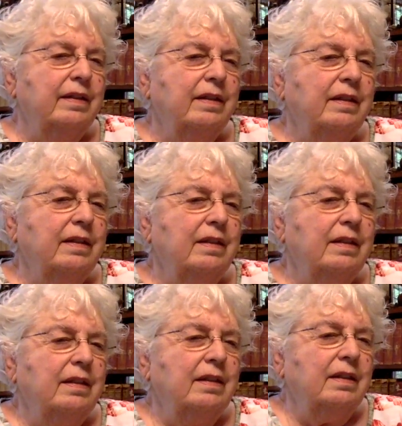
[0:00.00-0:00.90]

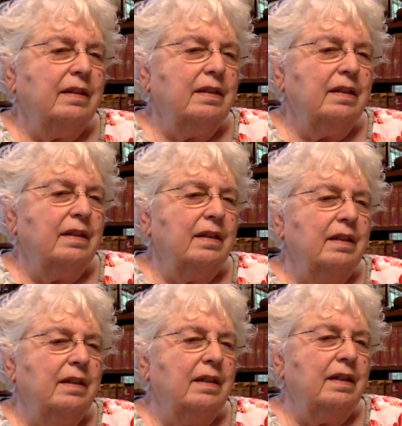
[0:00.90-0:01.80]

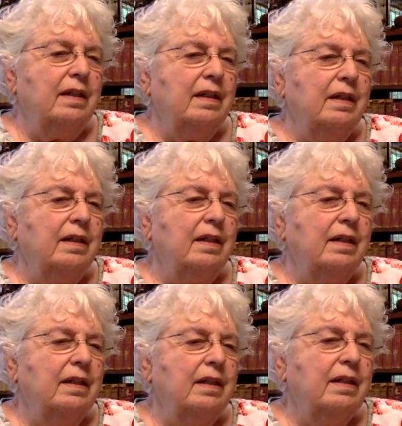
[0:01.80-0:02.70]

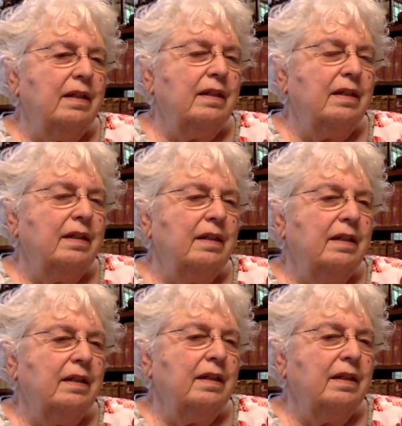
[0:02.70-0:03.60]

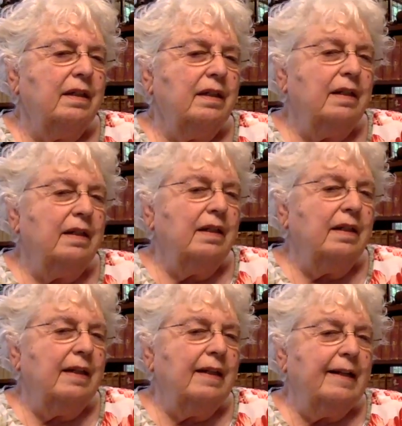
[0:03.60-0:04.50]
The person shown says nothing.